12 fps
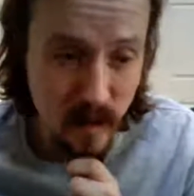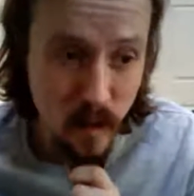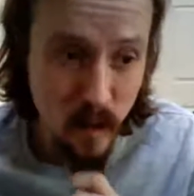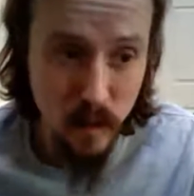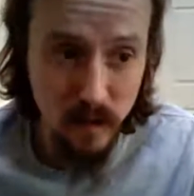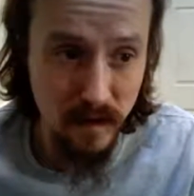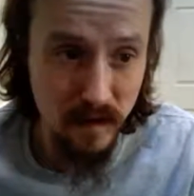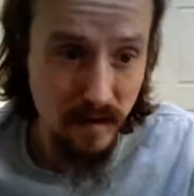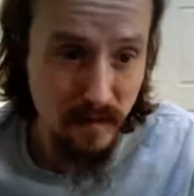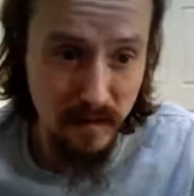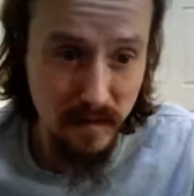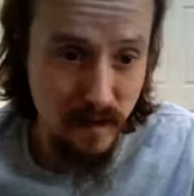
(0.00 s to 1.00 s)
or
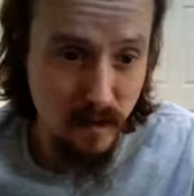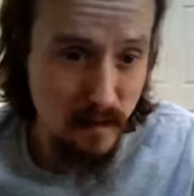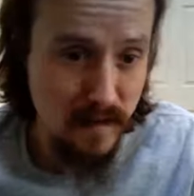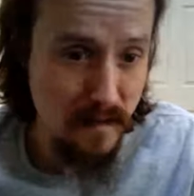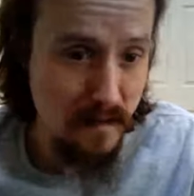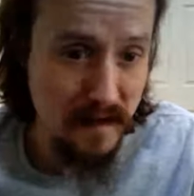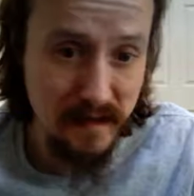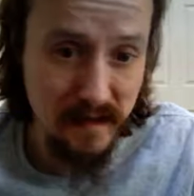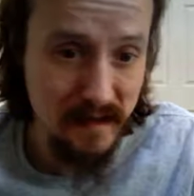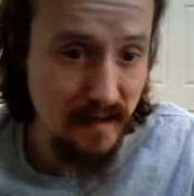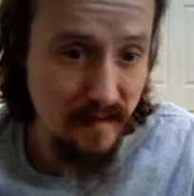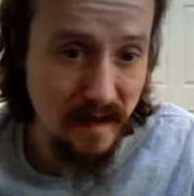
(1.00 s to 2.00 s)
3
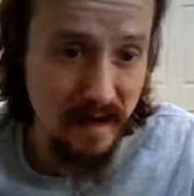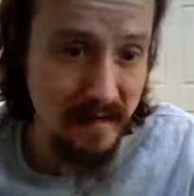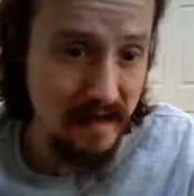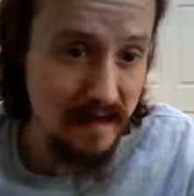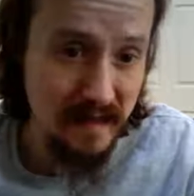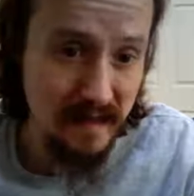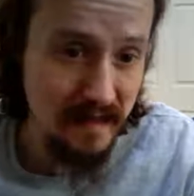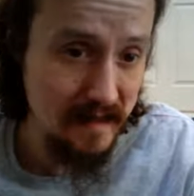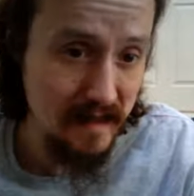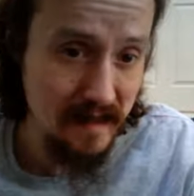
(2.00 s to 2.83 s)
dimensions and 5 senses,